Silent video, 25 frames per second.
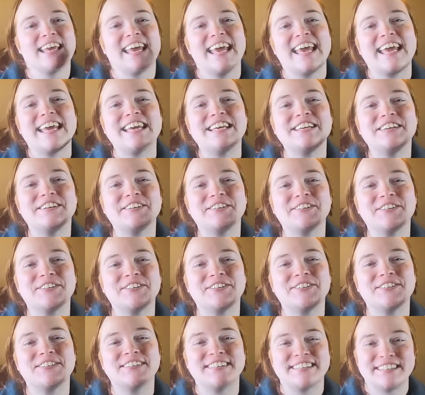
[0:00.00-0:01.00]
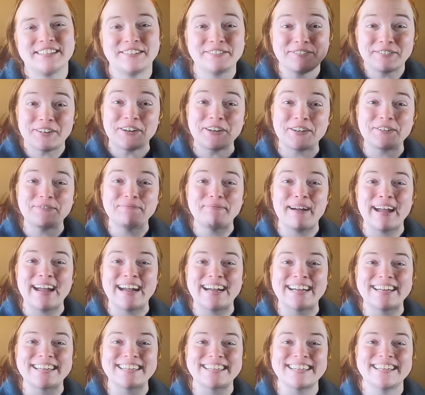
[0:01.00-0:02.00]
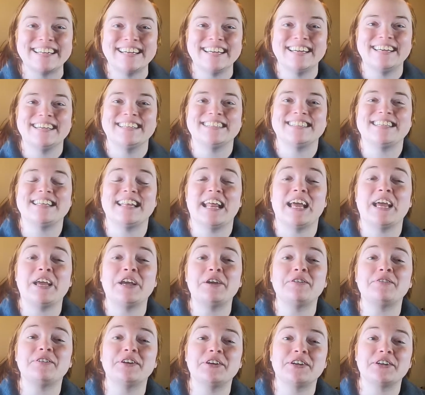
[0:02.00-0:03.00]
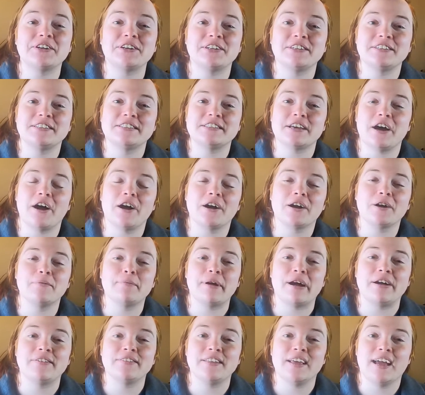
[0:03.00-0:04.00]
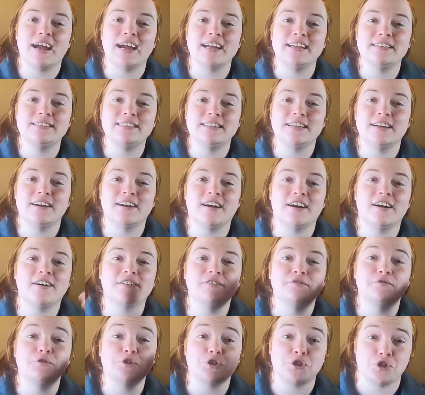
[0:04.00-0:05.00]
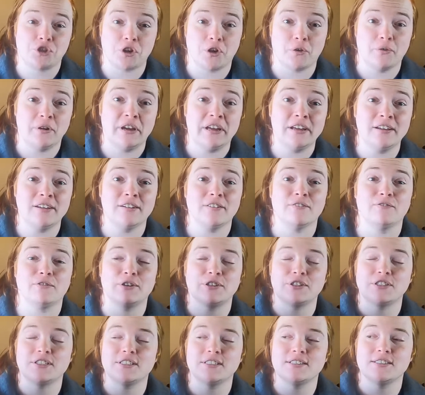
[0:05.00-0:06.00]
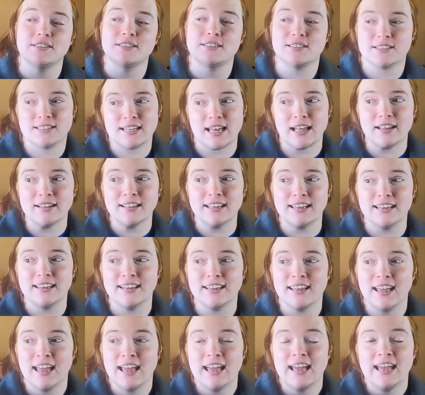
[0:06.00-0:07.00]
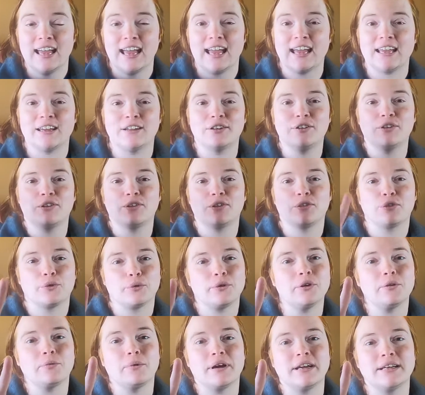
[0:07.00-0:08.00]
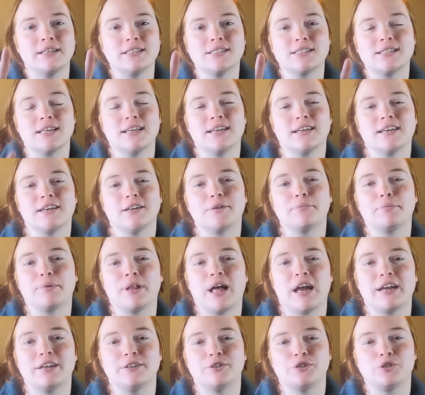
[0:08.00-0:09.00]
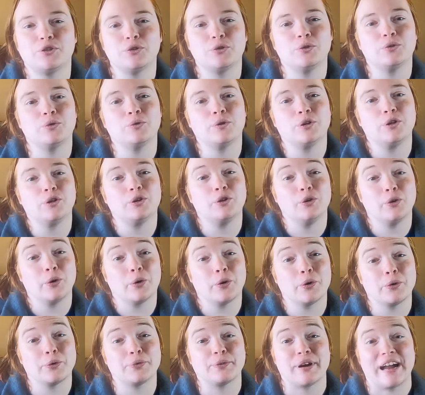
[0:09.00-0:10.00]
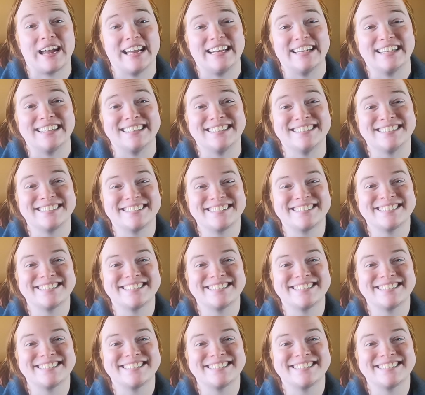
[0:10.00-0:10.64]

Hey you! Welcome back! Today we are going to talk about the idea of showing versus telling and 3 ways it can apply to your writing.